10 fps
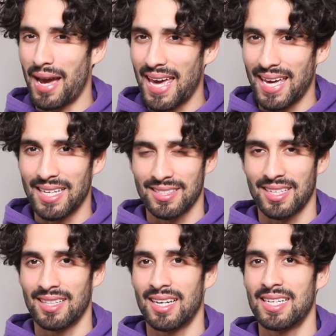my hands
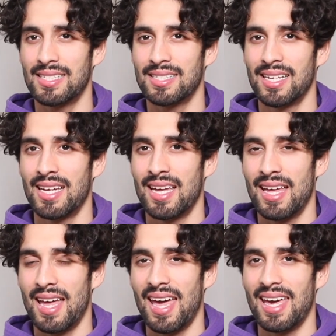on lights,
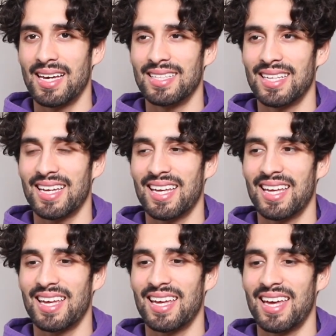and
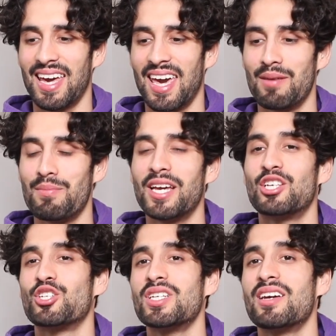and make
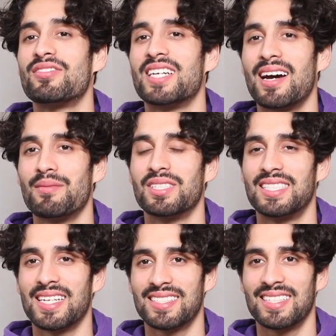sure you have times to
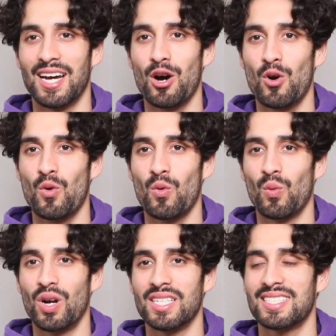test it out
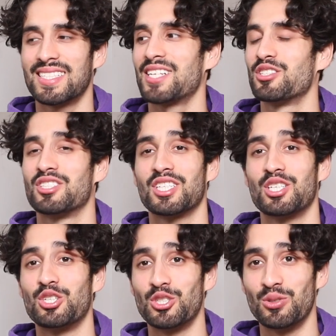where it's not just like
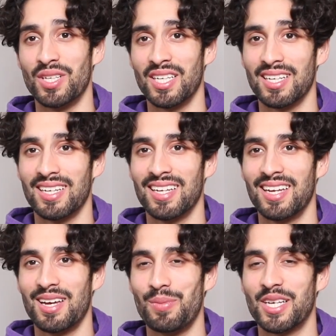you're shooting,
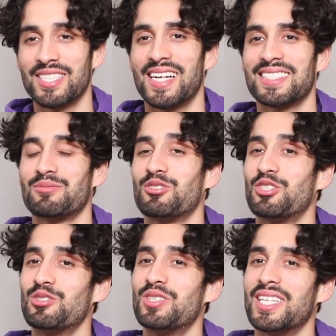because a lot of times you're
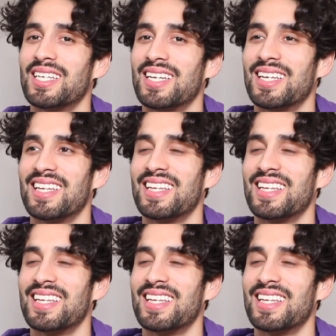shooting,